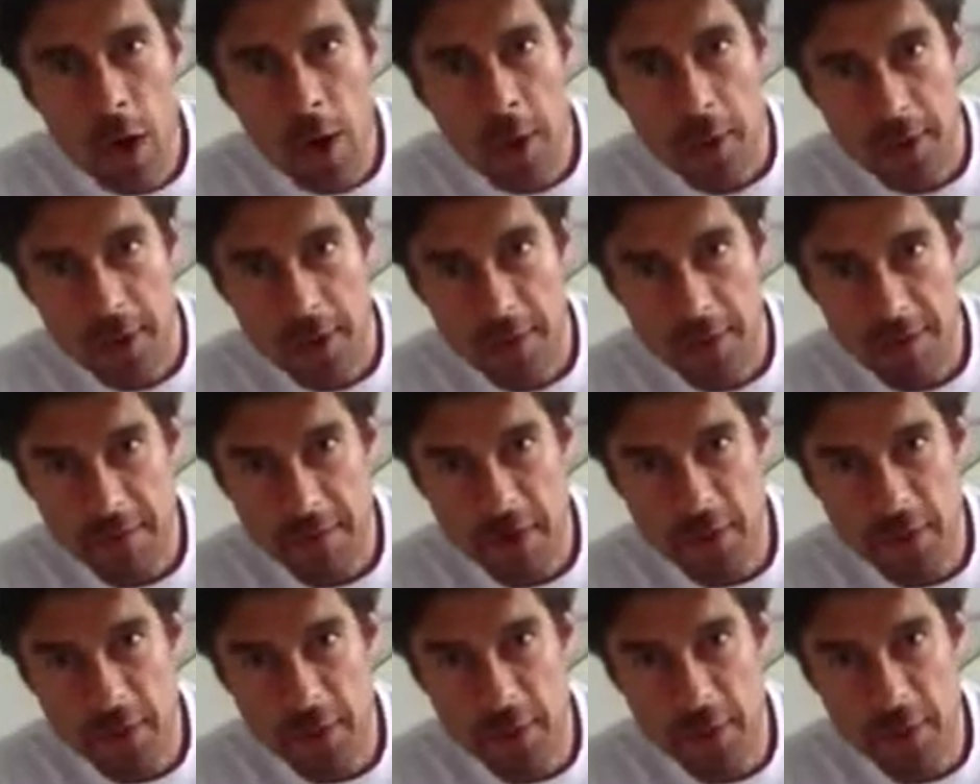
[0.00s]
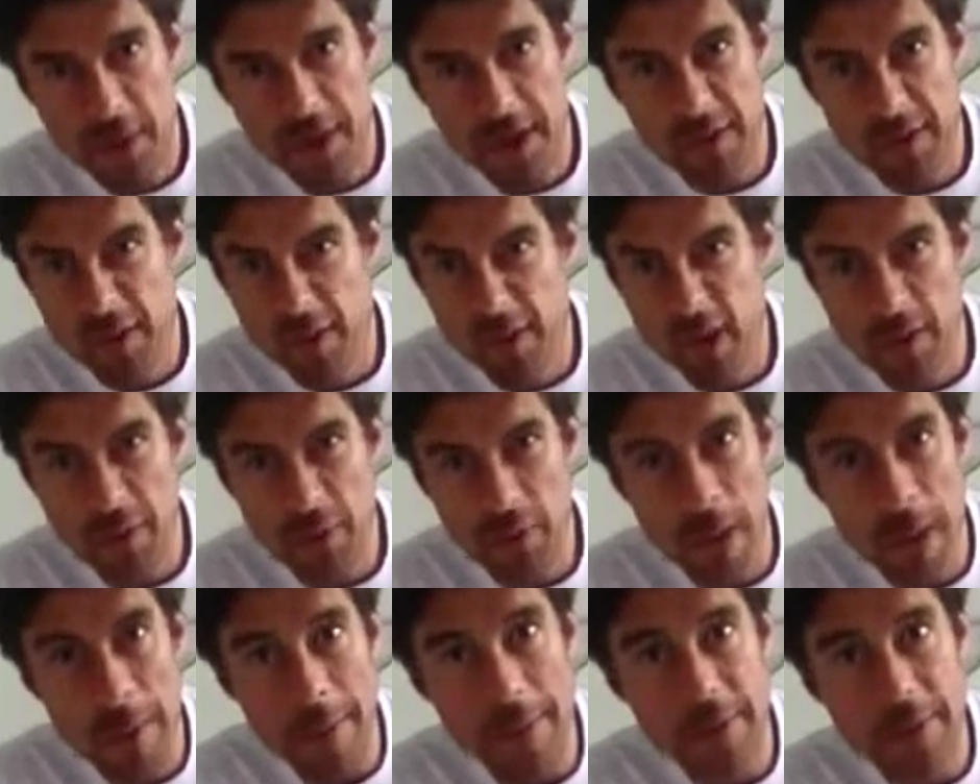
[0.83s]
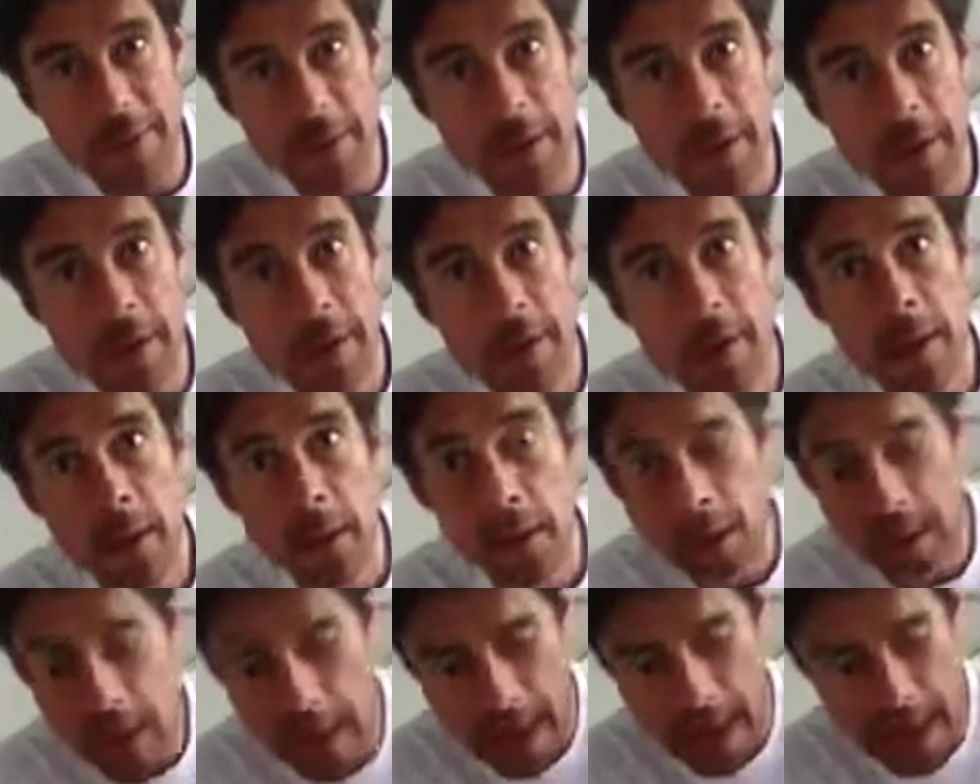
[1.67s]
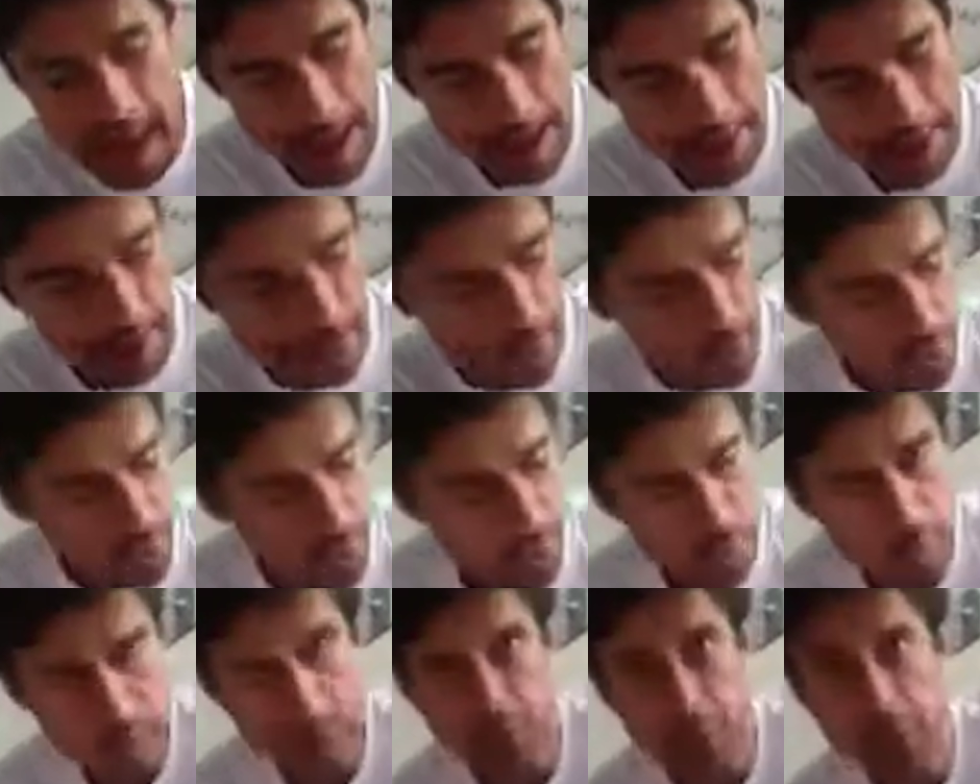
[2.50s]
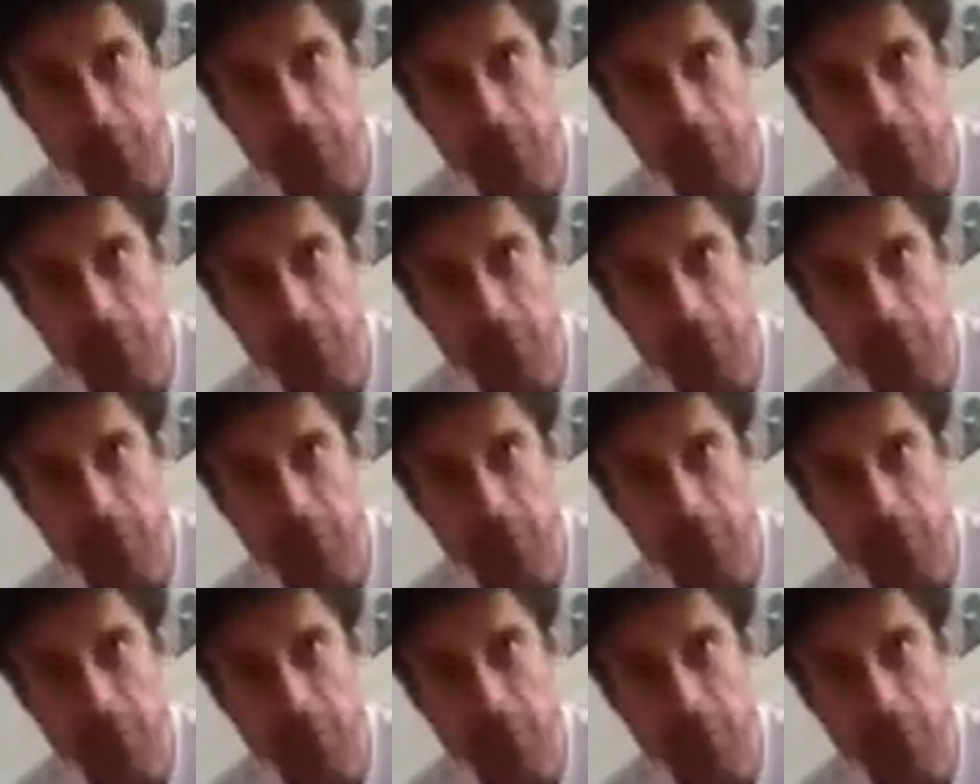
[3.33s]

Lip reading: 35 quid if you go through Amazon. And what you can also